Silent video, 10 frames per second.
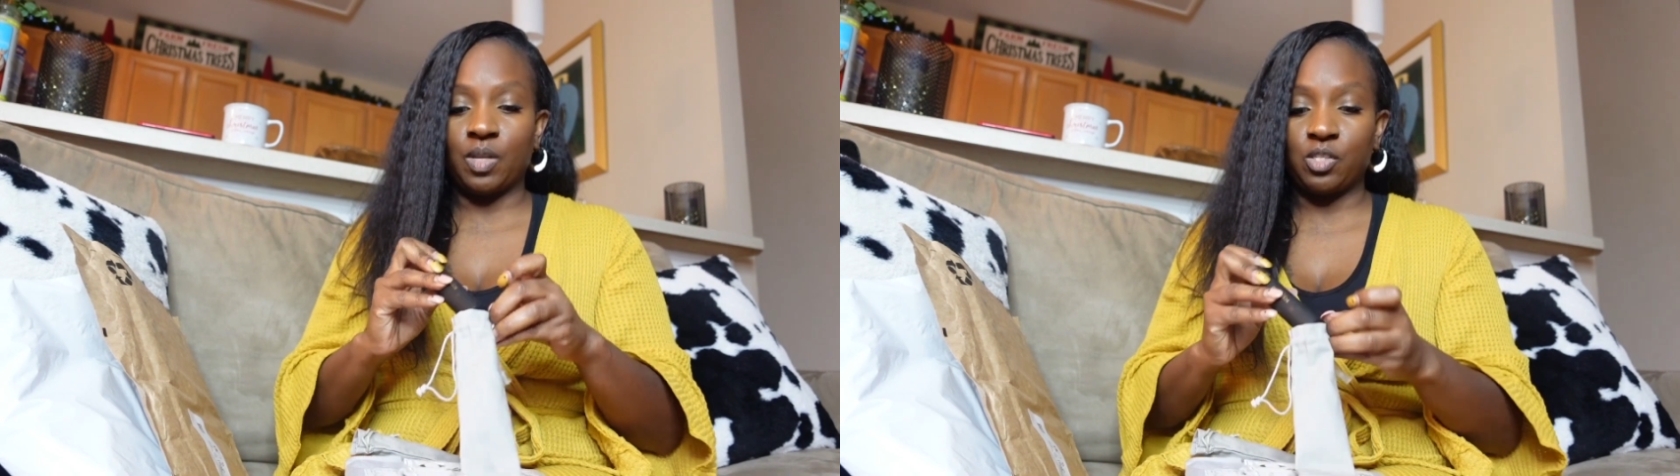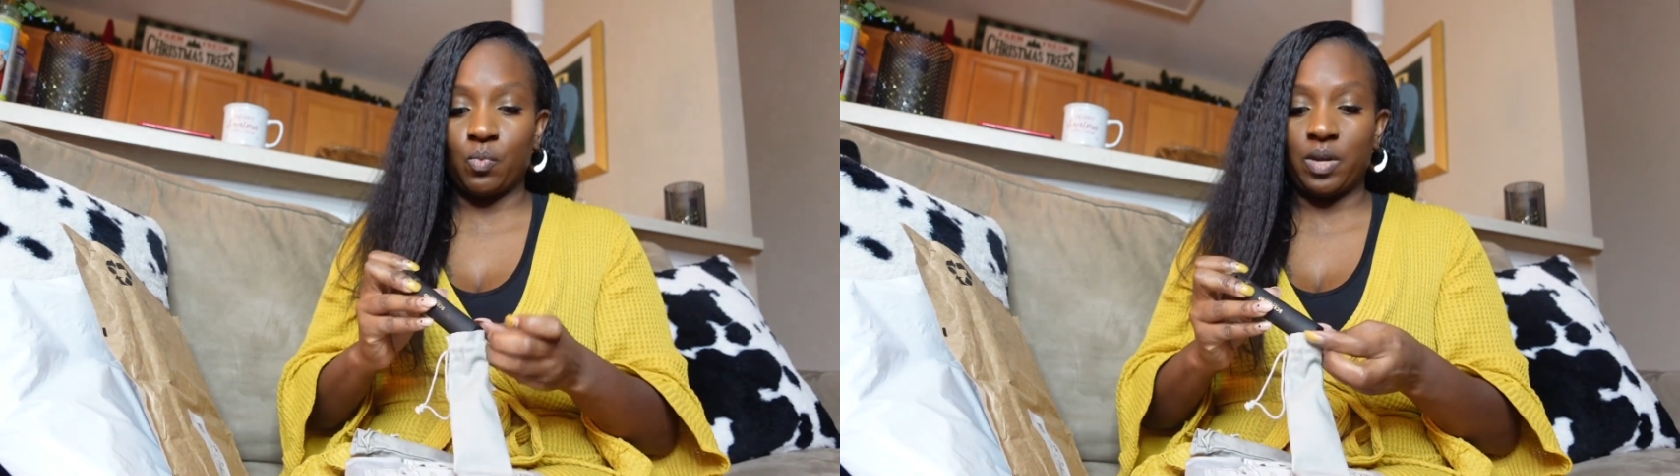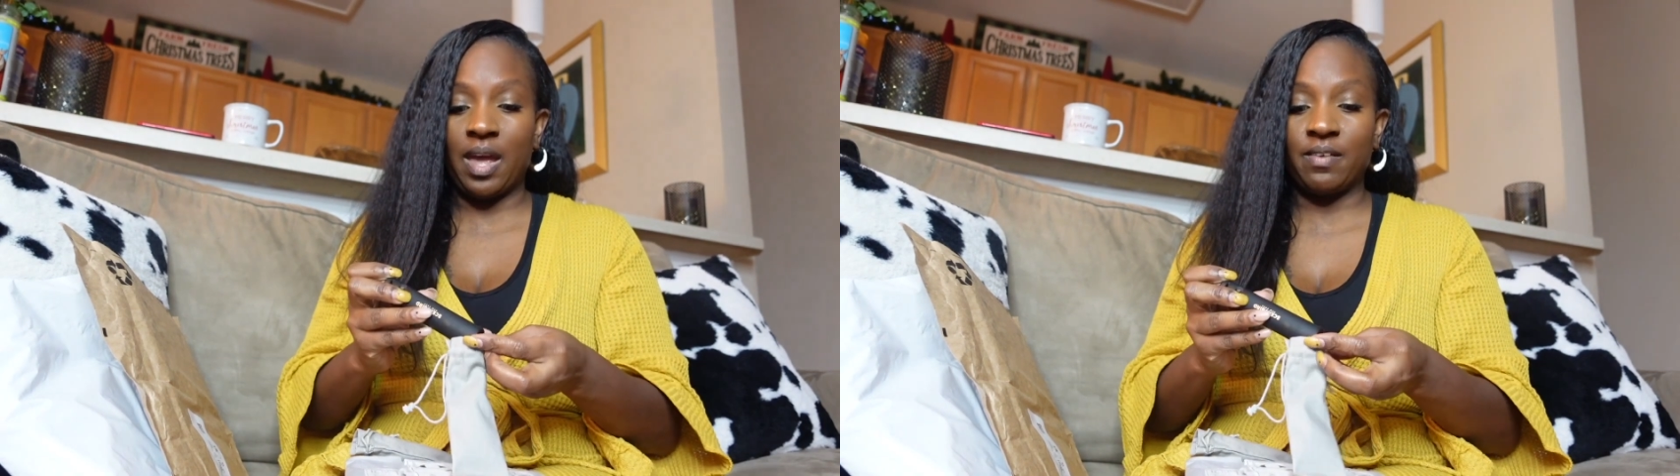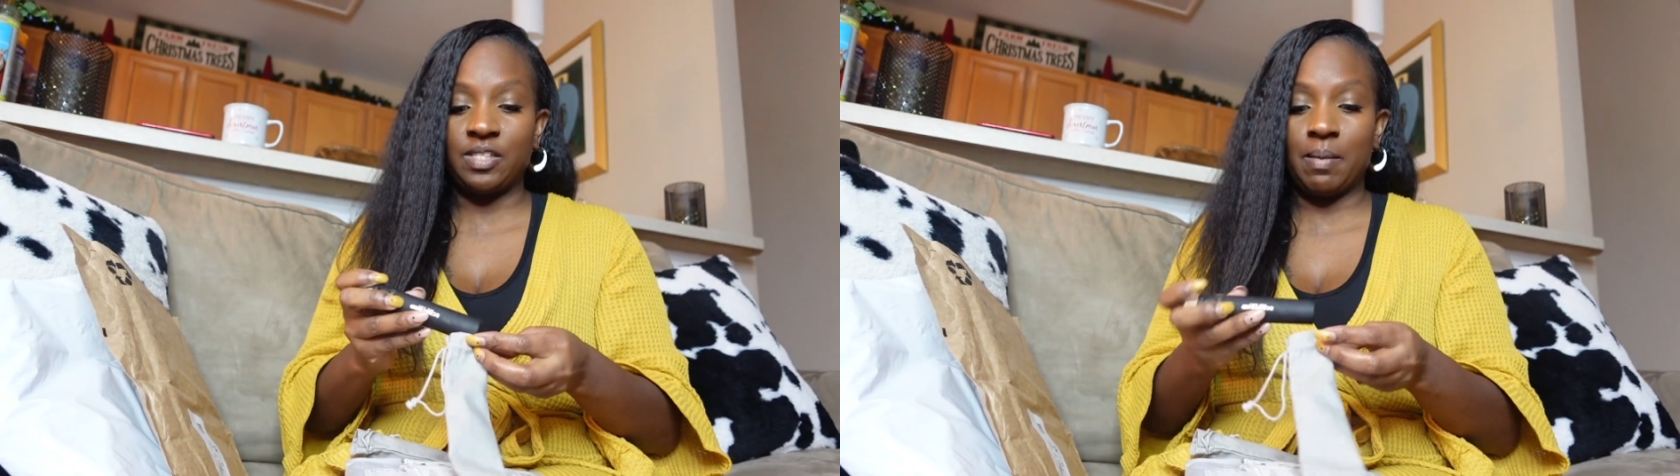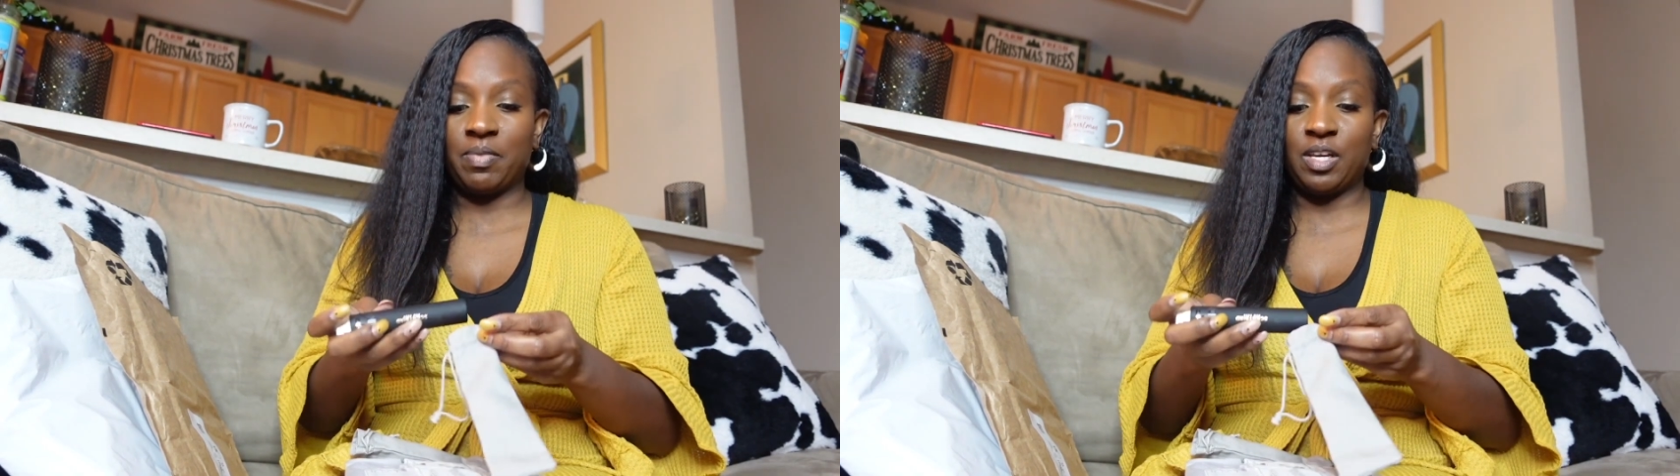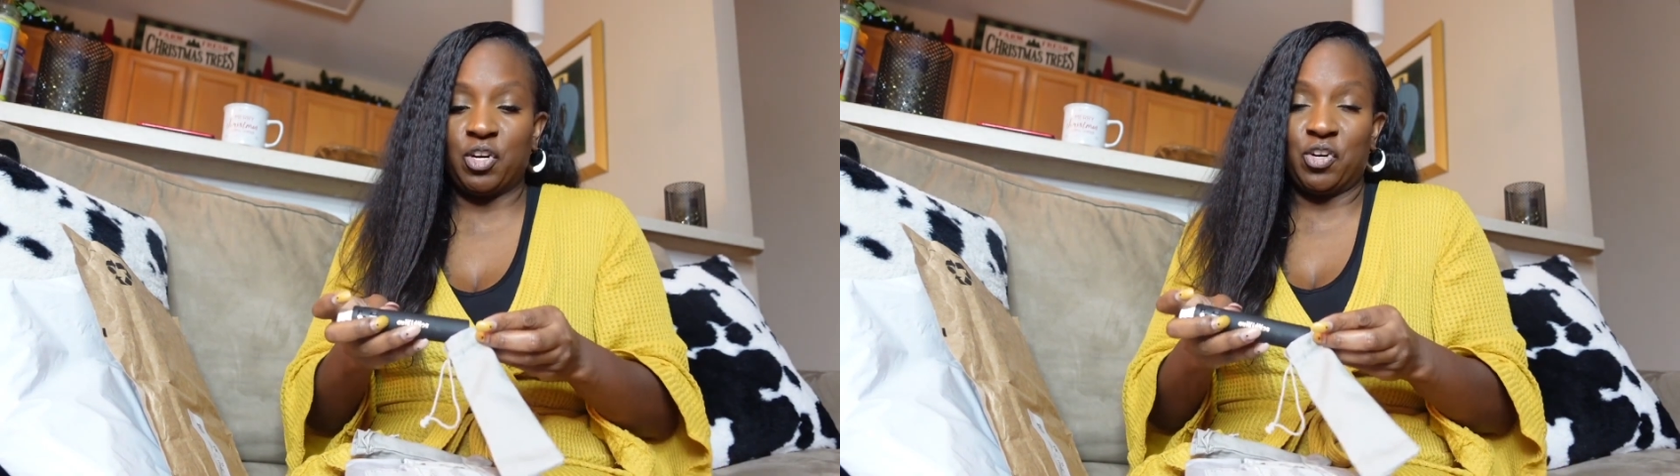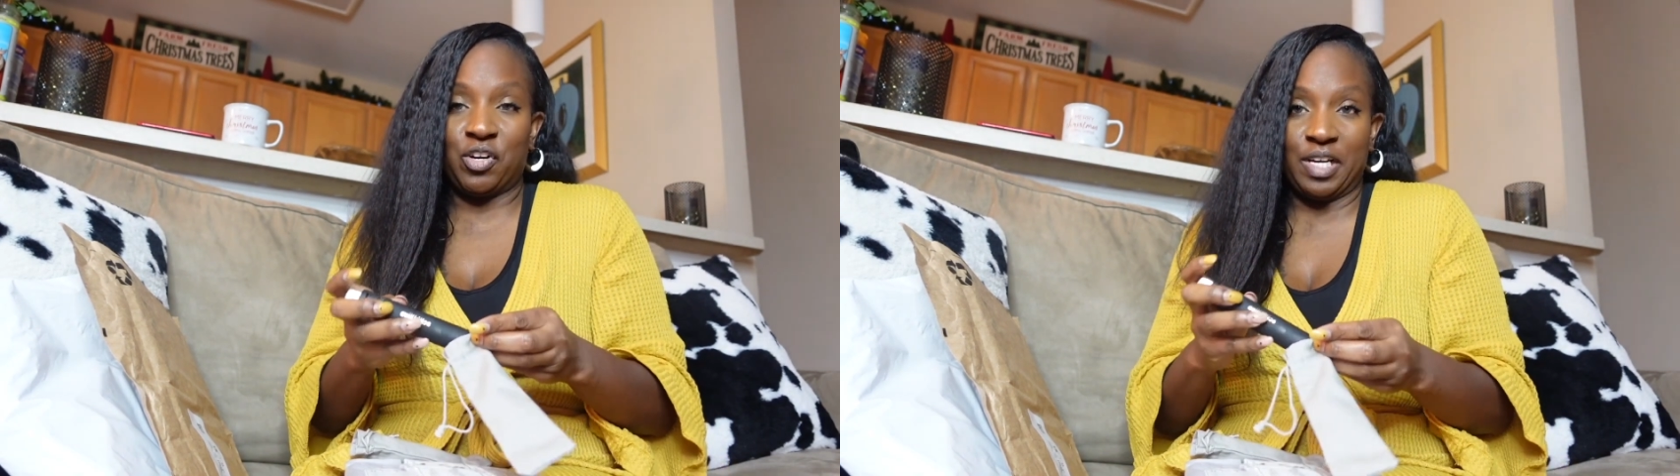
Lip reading: So we have something, girl,